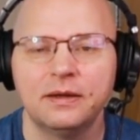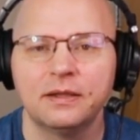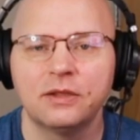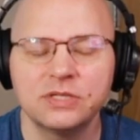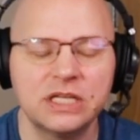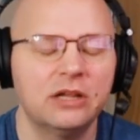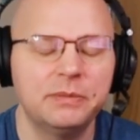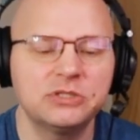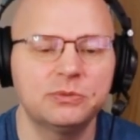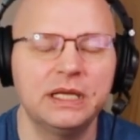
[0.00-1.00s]
those
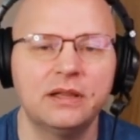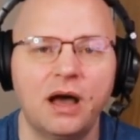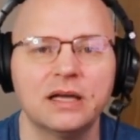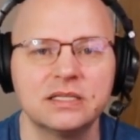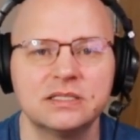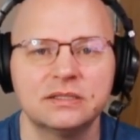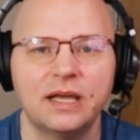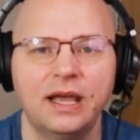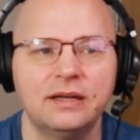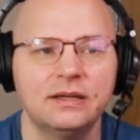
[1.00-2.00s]
elements are being lost
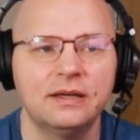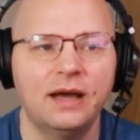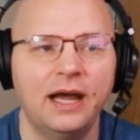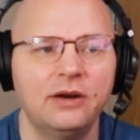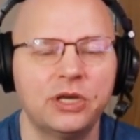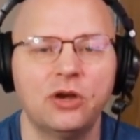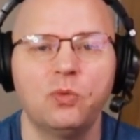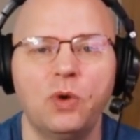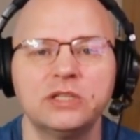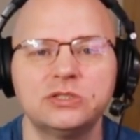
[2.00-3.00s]
and i don't care
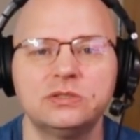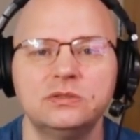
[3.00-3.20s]
what